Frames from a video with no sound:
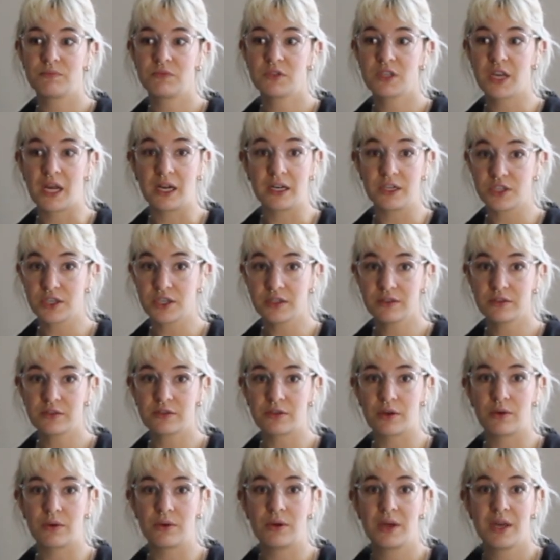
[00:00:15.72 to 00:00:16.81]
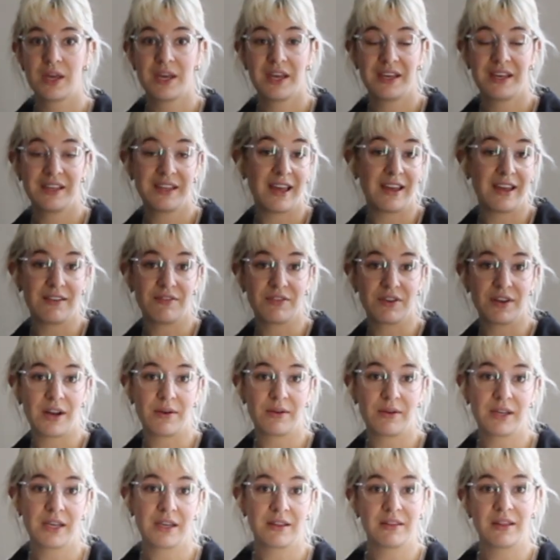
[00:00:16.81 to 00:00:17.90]
challenging. So yeah, every now
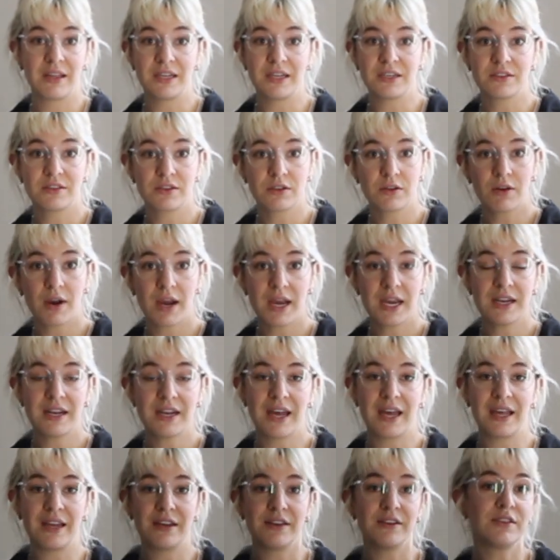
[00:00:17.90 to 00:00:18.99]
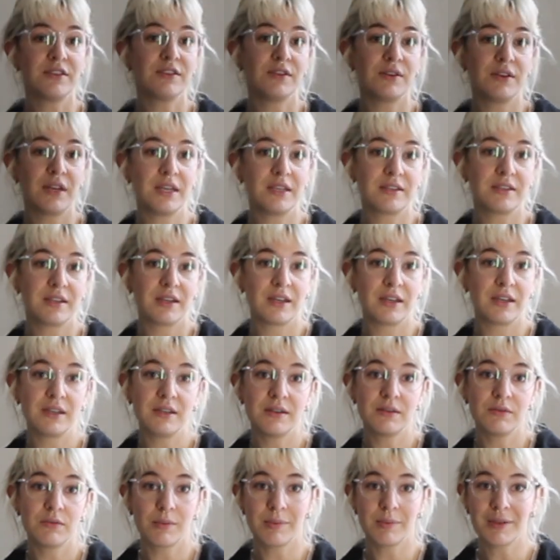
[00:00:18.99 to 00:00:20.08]
and again they just degrade and you need to
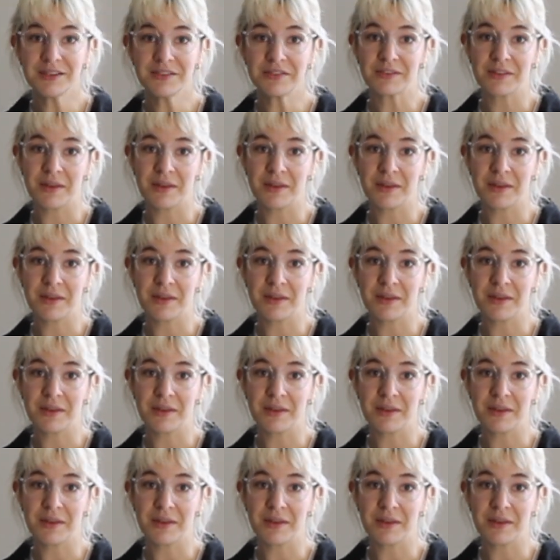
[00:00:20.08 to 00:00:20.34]
replace